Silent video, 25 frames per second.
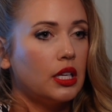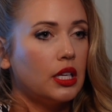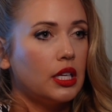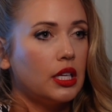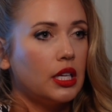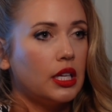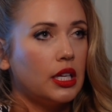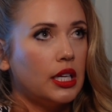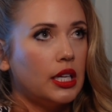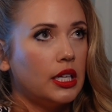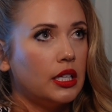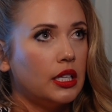
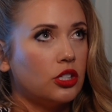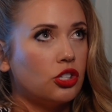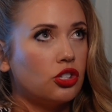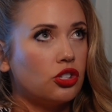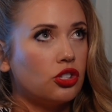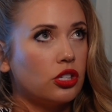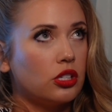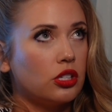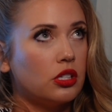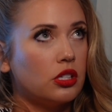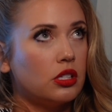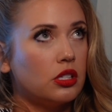and it's
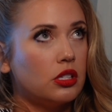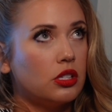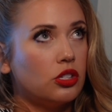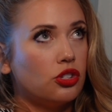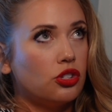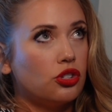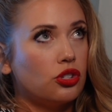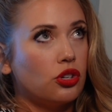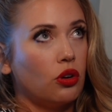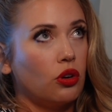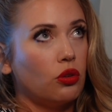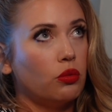just
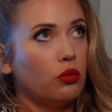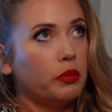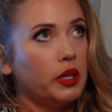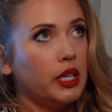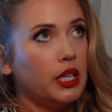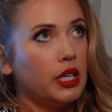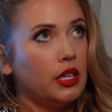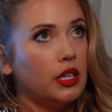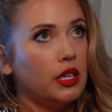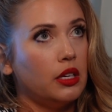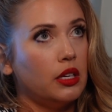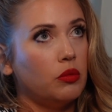shown
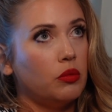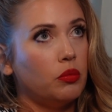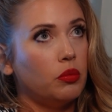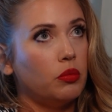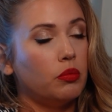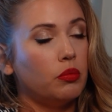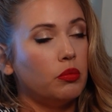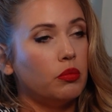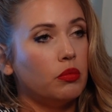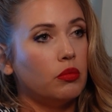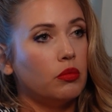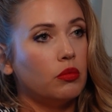me
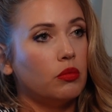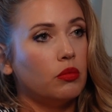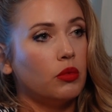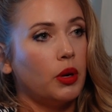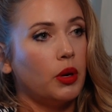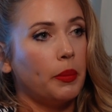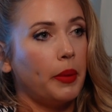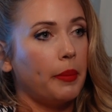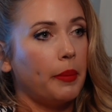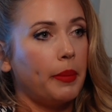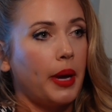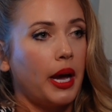
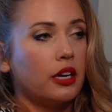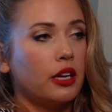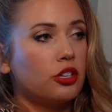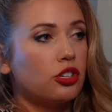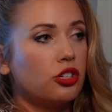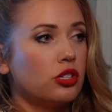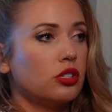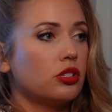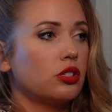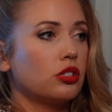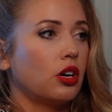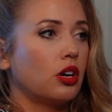what my
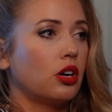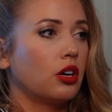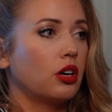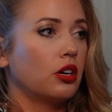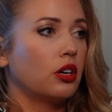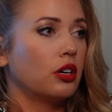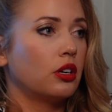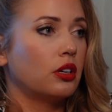passions are.